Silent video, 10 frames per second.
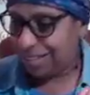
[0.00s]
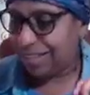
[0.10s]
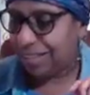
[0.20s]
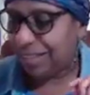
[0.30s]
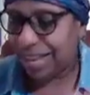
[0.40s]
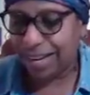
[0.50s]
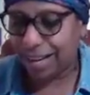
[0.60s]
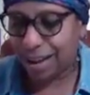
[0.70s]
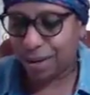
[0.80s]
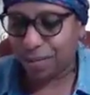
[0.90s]
let
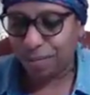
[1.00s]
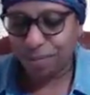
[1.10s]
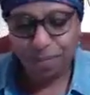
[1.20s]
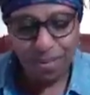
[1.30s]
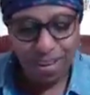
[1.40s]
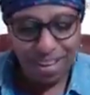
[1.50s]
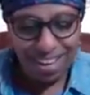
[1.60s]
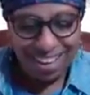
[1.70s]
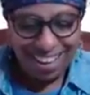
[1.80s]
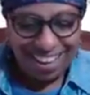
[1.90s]
it go.
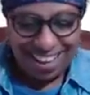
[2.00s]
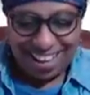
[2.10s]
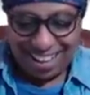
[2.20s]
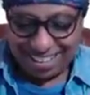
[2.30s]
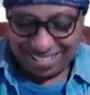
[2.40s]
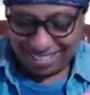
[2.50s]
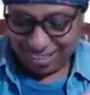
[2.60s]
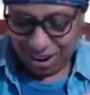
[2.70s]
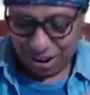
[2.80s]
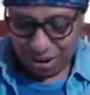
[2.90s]

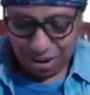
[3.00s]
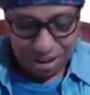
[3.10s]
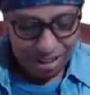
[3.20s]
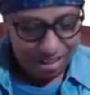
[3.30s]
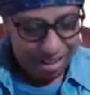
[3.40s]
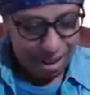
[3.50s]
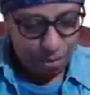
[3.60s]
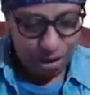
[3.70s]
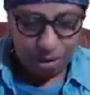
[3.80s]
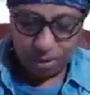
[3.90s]
So, okay,
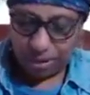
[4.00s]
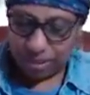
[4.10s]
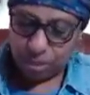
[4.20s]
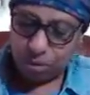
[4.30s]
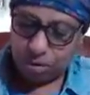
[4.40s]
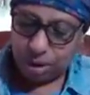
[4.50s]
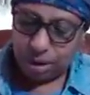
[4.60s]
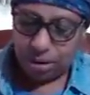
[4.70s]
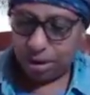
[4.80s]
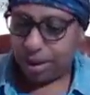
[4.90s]
I'm working with this one,
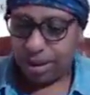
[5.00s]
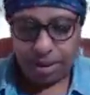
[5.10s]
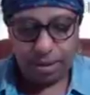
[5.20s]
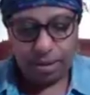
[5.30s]
right? Okay.